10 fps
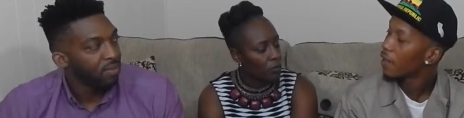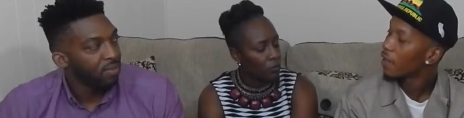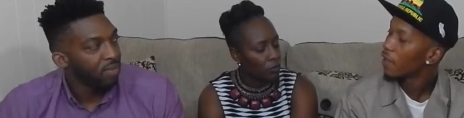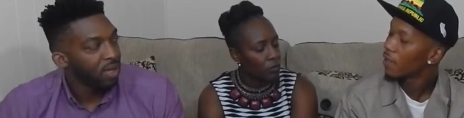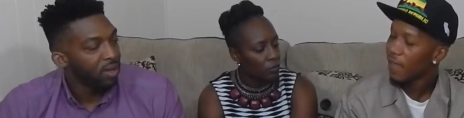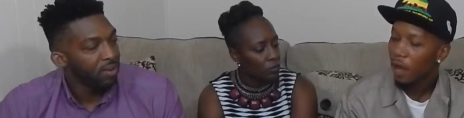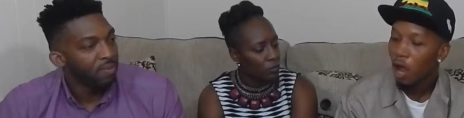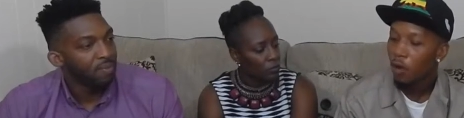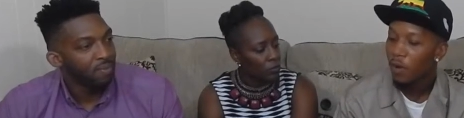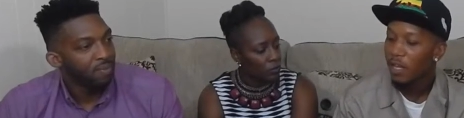Speaker 1: mm -hmm. yeah. that
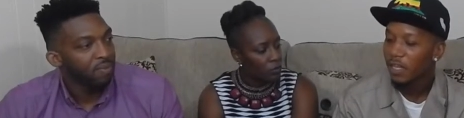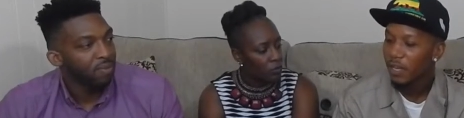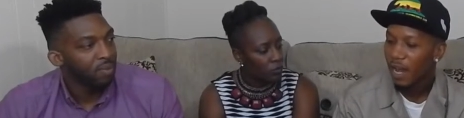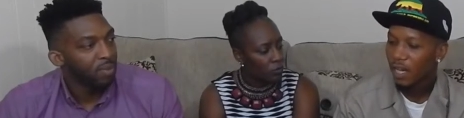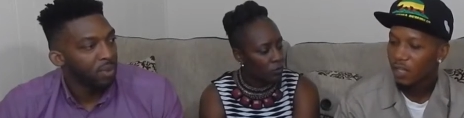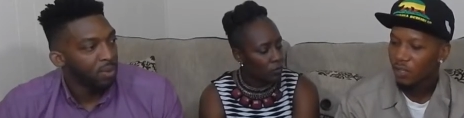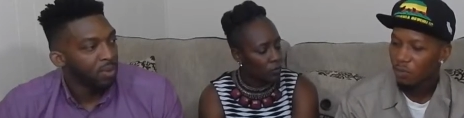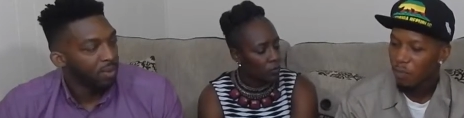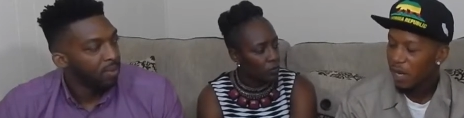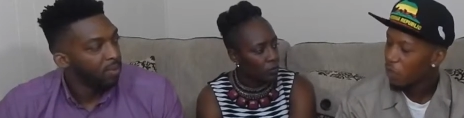already kind of
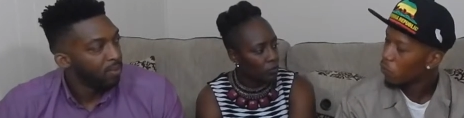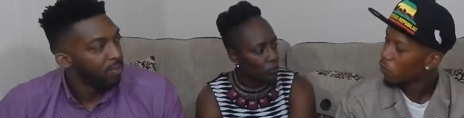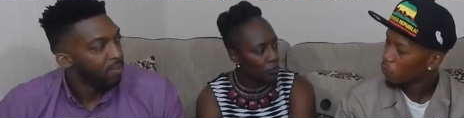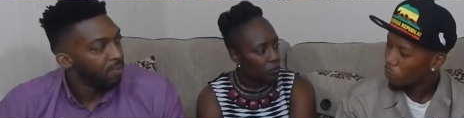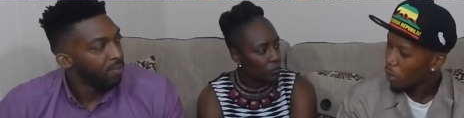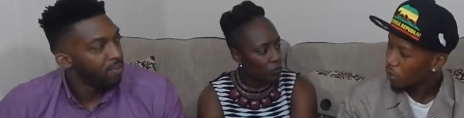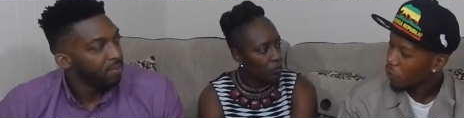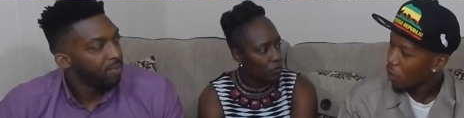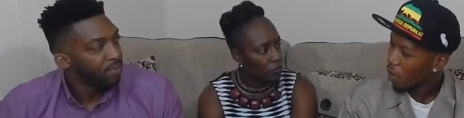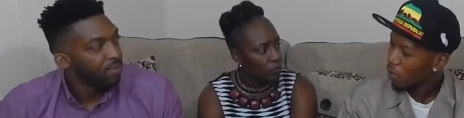muddy, murky
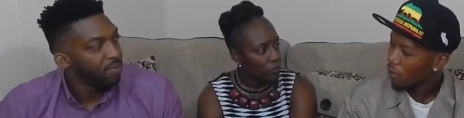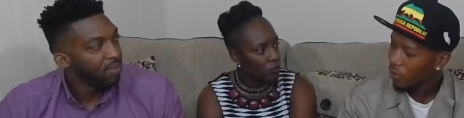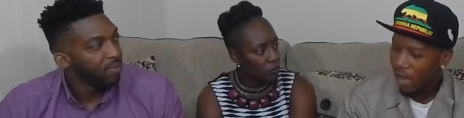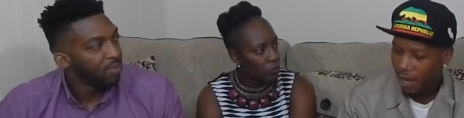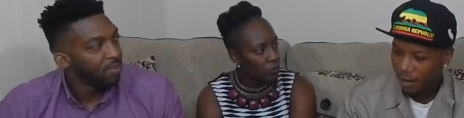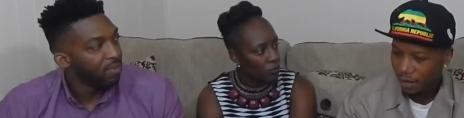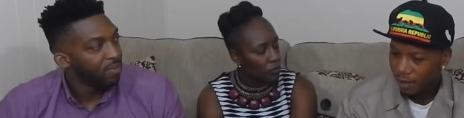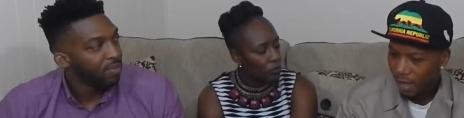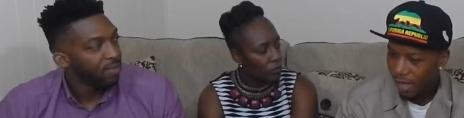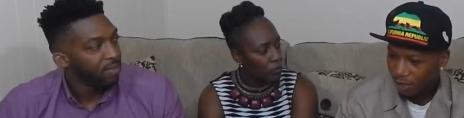water. You're adding an
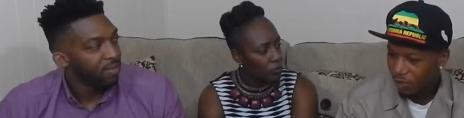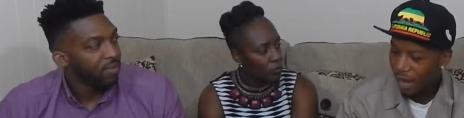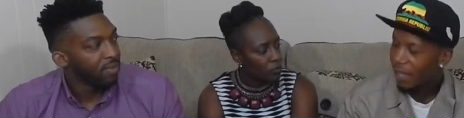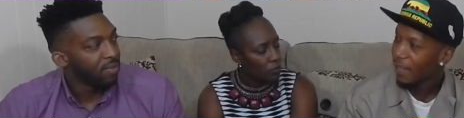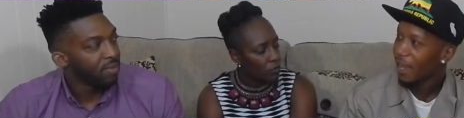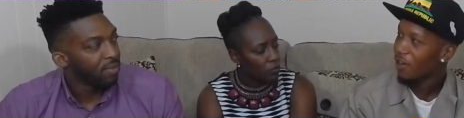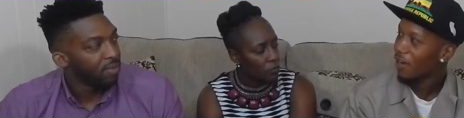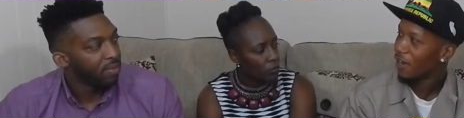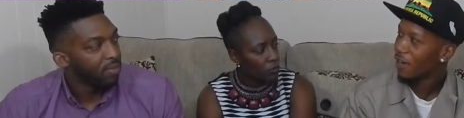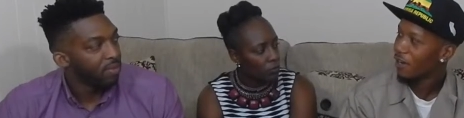extra alligator
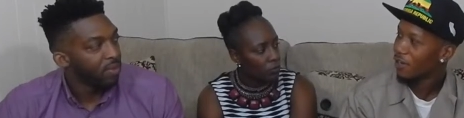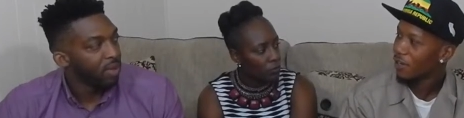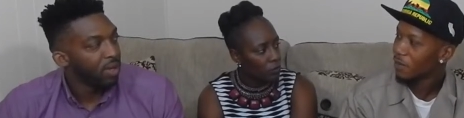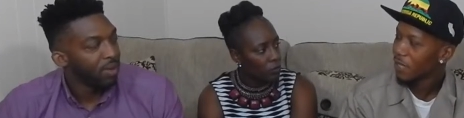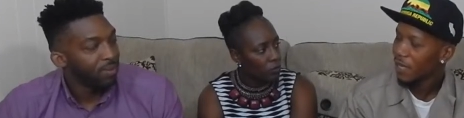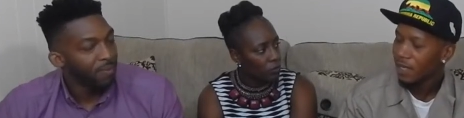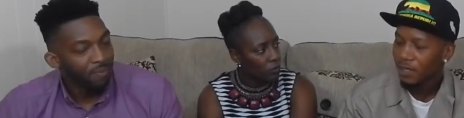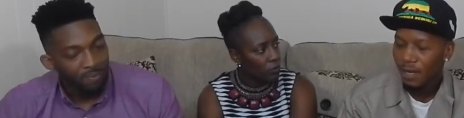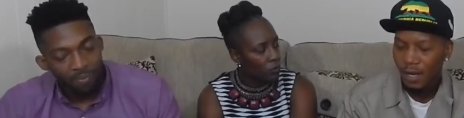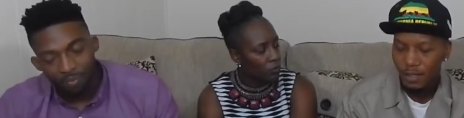in there. You know yeah. what I'm saying?
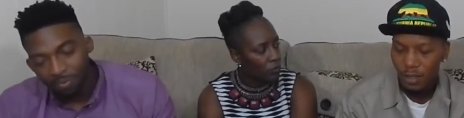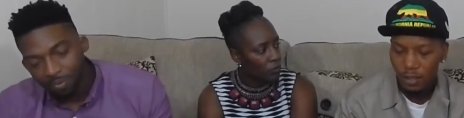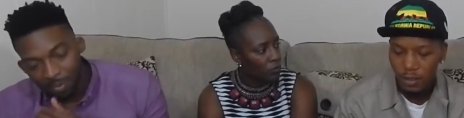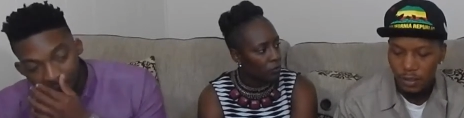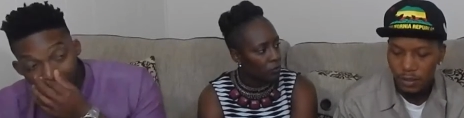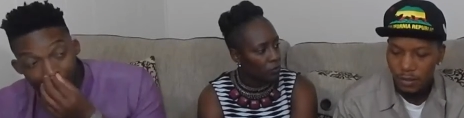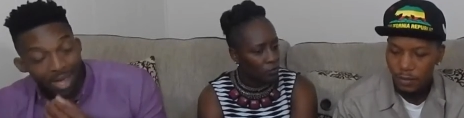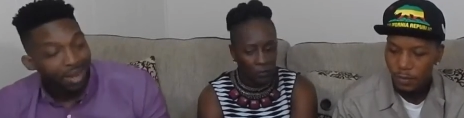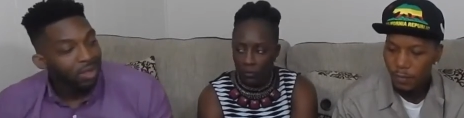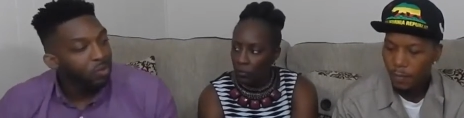
Speaker 2: And that's all.
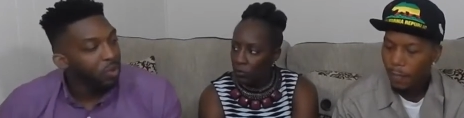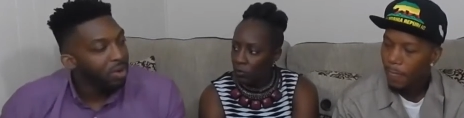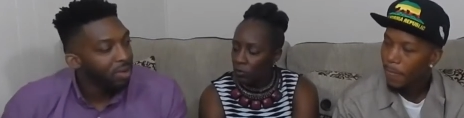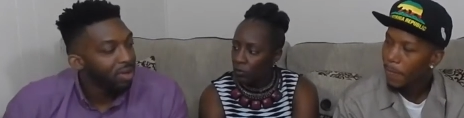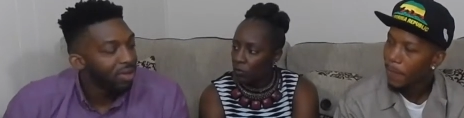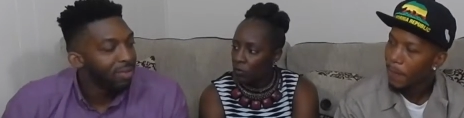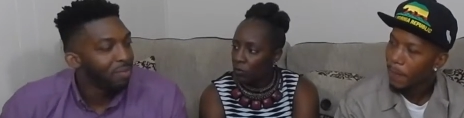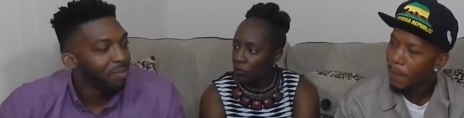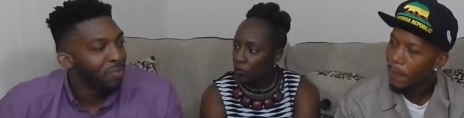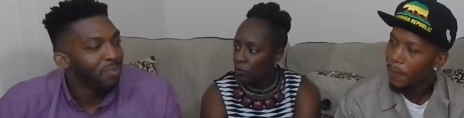And I just want to
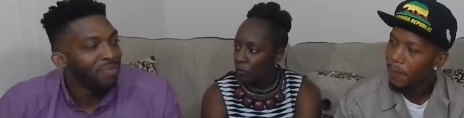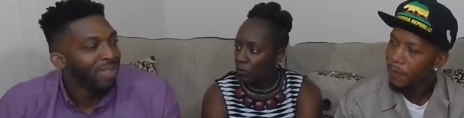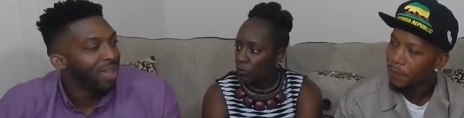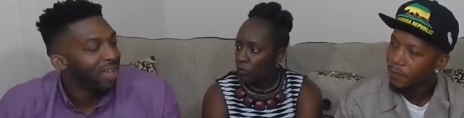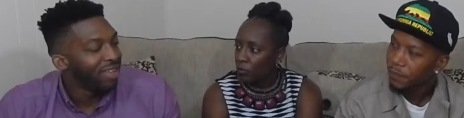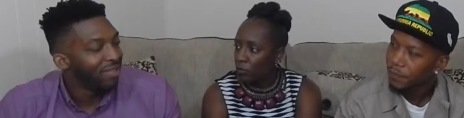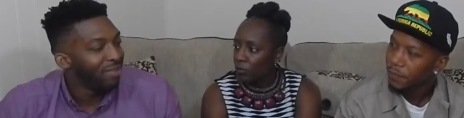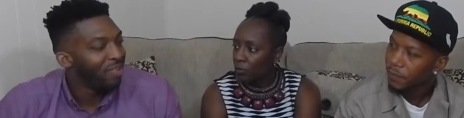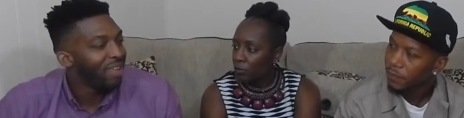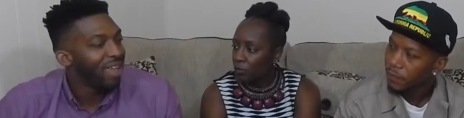uh,
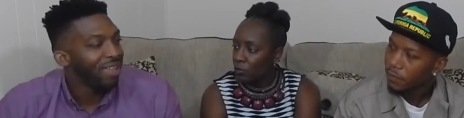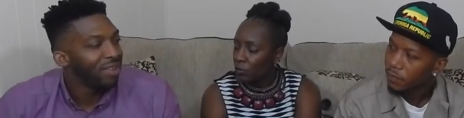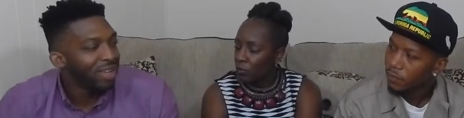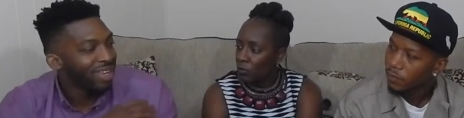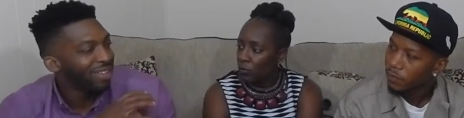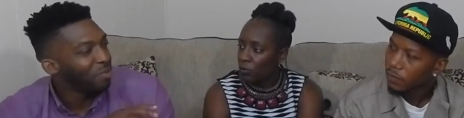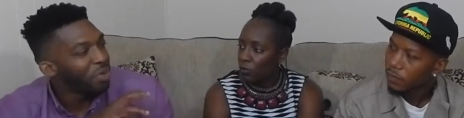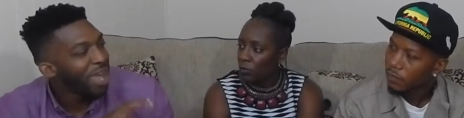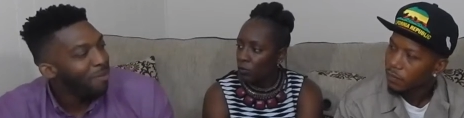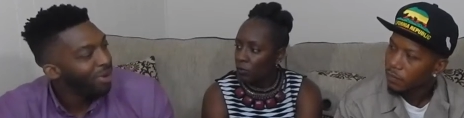say that
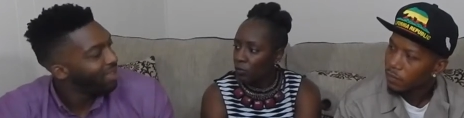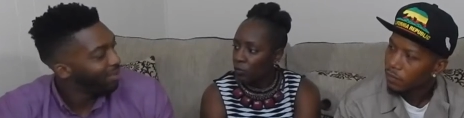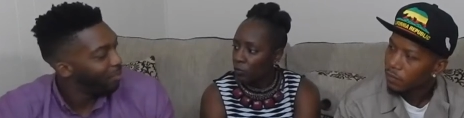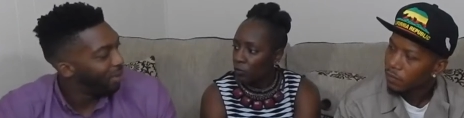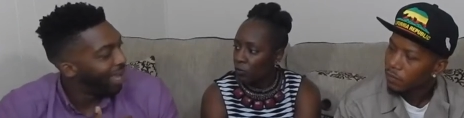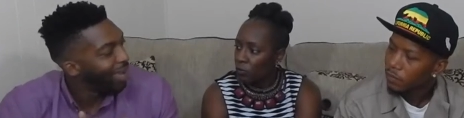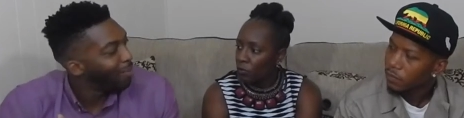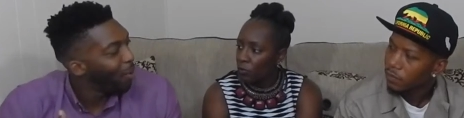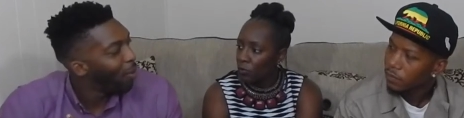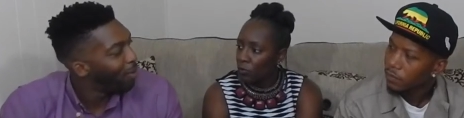we're not placing
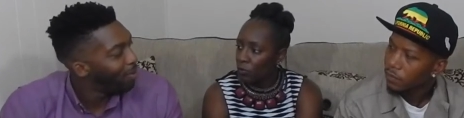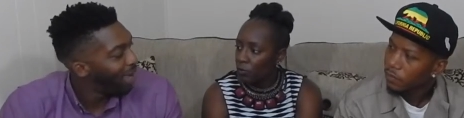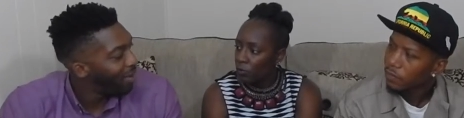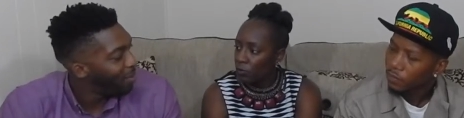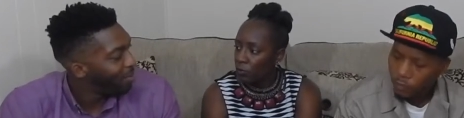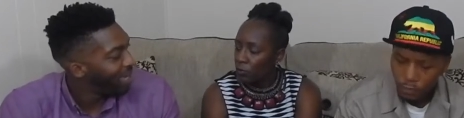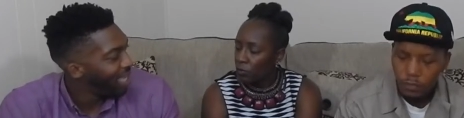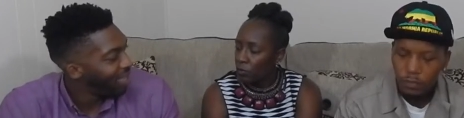blame on the black woman